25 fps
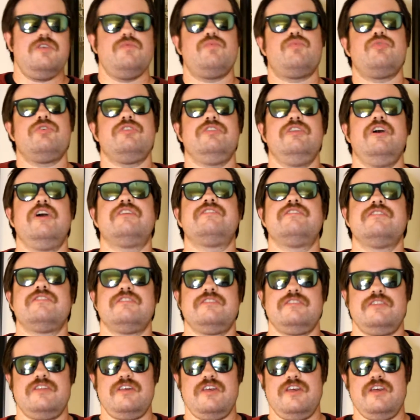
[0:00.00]

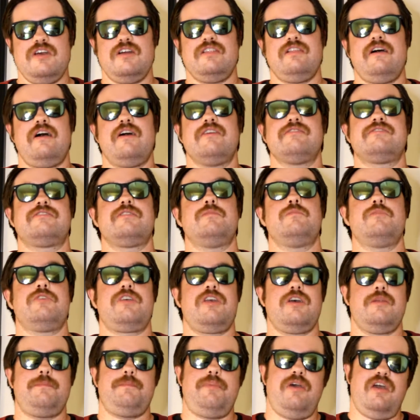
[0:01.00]
reluctantly allows them to
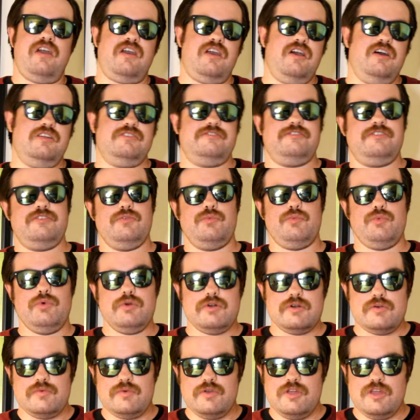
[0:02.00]
get back onto the
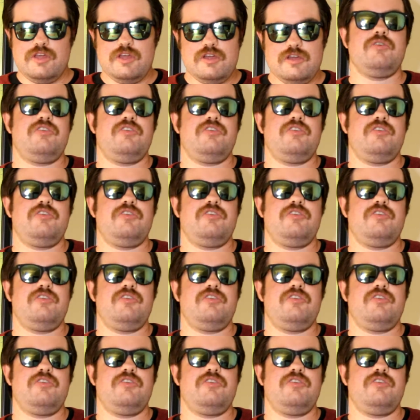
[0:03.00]
war rig,